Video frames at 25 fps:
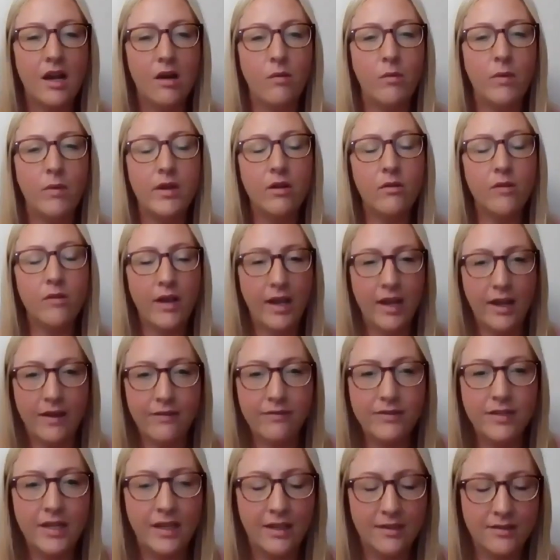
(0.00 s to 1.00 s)
We don't
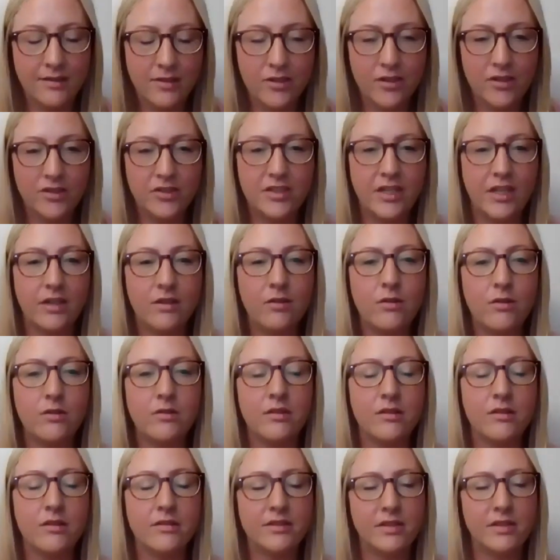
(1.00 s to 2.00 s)
have to answer to
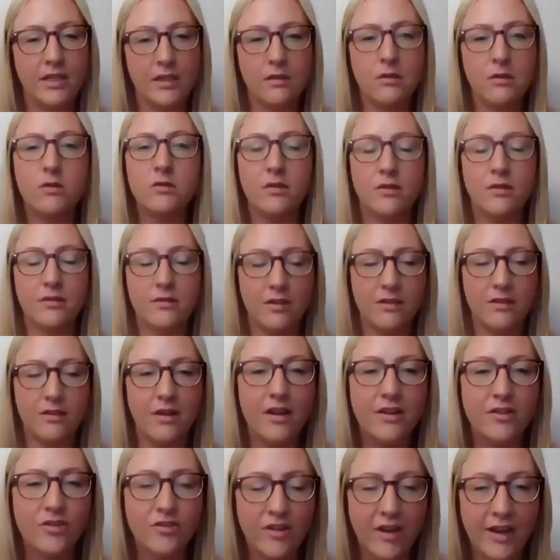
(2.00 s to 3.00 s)
shareholders. Shareholders are
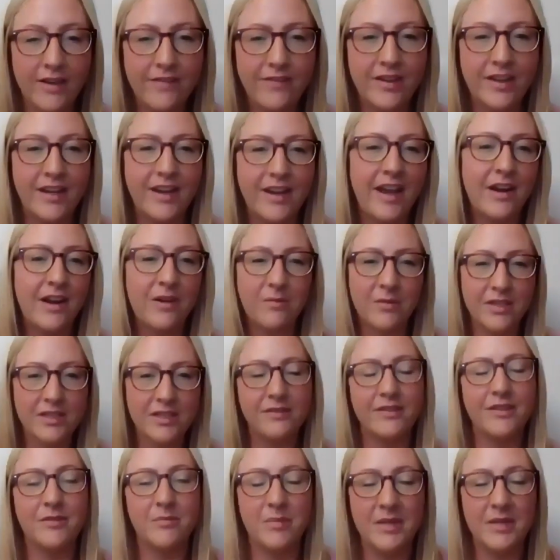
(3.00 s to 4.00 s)
not driving how we're
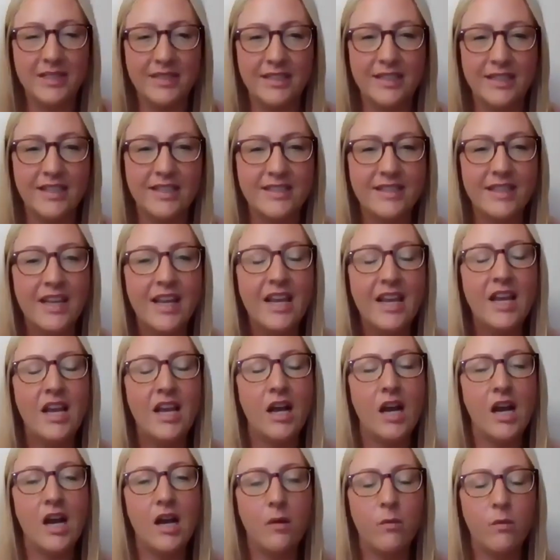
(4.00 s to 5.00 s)
doing business.
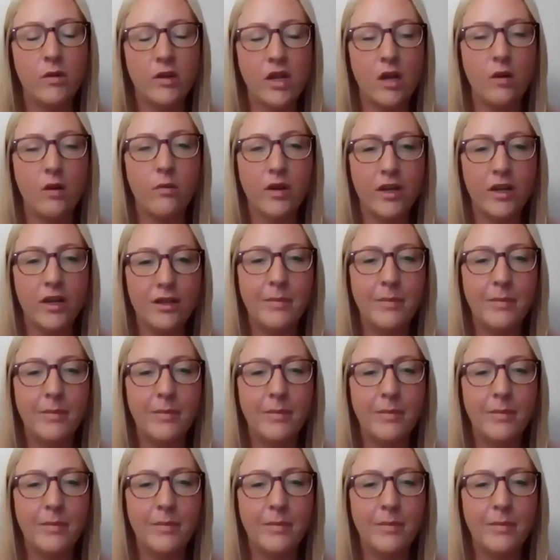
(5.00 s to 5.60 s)
We're not worried